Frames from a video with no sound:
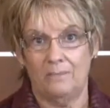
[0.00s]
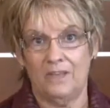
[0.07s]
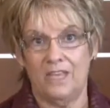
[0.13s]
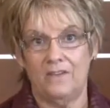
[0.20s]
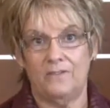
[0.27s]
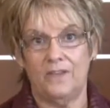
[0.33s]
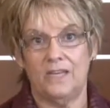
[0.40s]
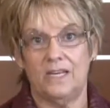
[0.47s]

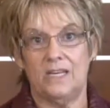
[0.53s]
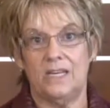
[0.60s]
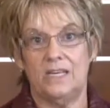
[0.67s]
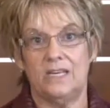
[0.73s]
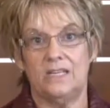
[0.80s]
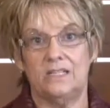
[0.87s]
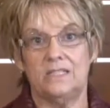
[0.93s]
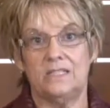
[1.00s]
if
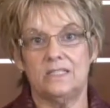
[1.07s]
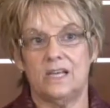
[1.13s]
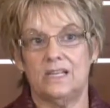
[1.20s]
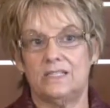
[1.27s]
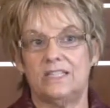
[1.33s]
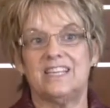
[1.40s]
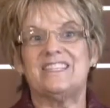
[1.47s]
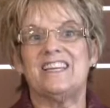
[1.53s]

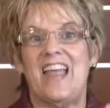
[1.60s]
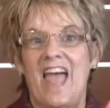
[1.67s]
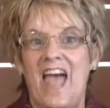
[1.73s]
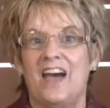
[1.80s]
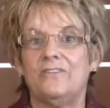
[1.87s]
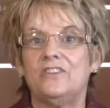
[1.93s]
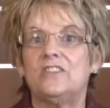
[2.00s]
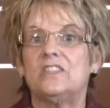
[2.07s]
it doesn't
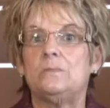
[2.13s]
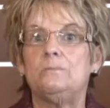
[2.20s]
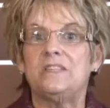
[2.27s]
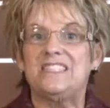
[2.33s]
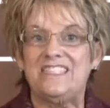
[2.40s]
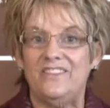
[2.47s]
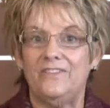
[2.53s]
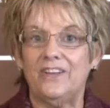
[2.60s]
have to
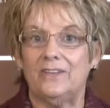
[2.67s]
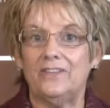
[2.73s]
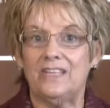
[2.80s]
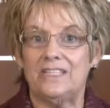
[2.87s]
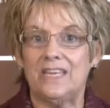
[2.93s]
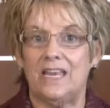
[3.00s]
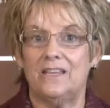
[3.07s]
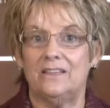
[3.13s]
specifically
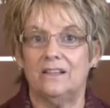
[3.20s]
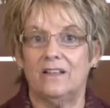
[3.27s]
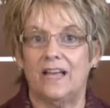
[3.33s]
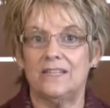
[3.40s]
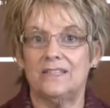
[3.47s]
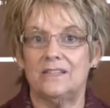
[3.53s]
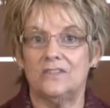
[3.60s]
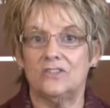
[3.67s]
say in the
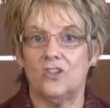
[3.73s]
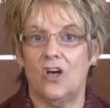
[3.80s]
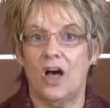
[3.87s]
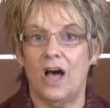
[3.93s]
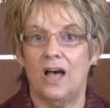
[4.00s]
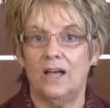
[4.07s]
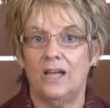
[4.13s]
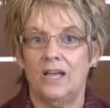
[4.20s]
license
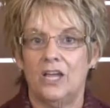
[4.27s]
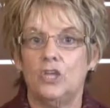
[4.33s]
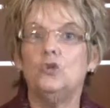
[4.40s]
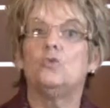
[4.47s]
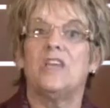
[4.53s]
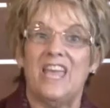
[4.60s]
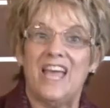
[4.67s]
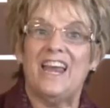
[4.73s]
law, you
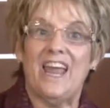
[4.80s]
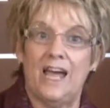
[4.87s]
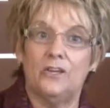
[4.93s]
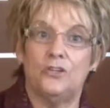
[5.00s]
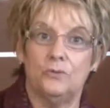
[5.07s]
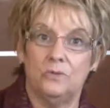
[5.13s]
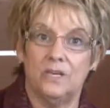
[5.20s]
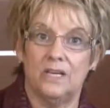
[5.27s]
cannot
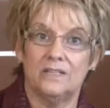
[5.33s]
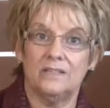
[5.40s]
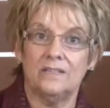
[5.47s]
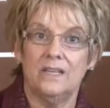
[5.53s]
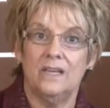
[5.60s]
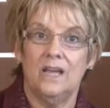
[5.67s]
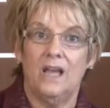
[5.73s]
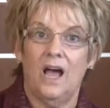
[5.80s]
do this.
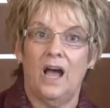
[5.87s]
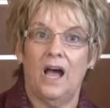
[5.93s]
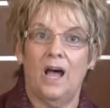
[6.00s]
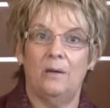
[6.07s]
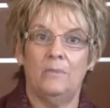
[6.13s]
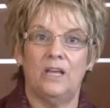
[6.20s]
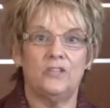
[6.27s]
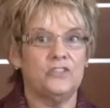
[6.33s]

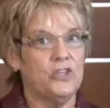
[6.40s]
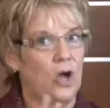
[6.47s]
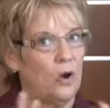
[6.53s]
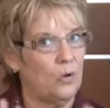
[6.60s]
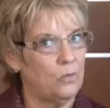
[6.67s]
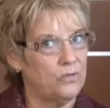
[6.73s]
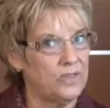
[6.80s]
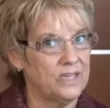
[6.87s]

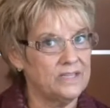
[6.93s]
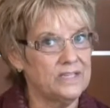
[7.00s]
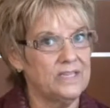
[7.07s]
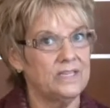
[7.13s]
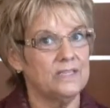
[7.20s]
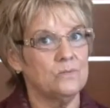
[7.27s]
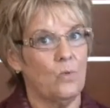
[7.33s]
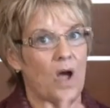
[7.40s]
So this
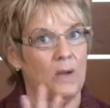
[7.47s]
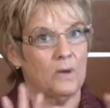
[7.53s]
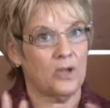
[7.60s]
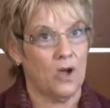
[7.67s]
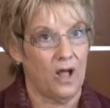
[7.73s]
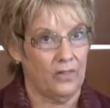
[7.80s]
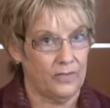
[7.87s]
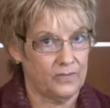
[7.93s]
is why we
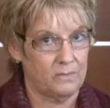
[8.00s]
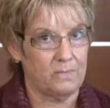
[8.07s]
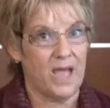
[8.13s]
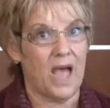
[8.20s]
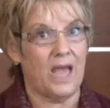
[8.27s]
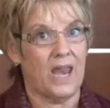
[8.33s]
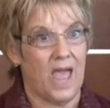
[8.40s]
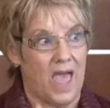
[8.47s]
call it the
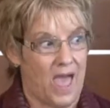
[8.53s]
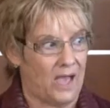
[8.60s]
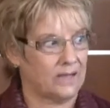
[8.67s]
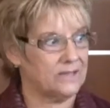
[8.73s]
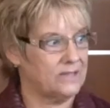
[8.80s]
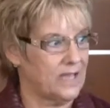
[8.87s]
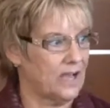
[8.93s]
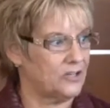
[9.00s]
bad
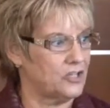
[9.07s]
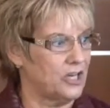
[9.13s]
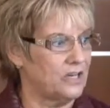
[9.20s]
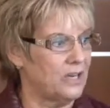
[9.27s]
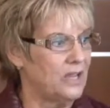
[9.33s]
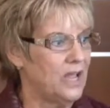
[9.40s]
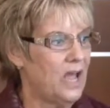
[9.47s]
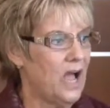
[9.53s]
acts section.
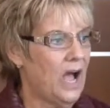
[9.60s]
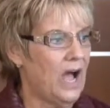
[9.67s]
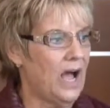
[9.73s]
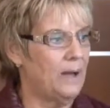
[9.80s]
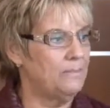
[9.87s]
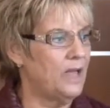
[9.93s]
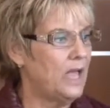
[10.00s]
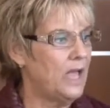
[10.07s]

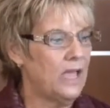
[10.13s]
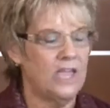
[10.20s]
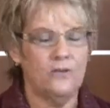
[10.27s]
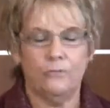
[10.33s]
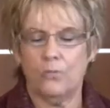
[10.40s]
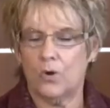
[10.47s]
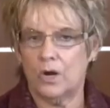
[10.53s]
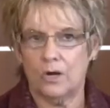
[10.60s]

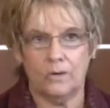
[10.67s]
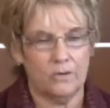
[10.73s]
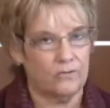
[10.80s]
If we're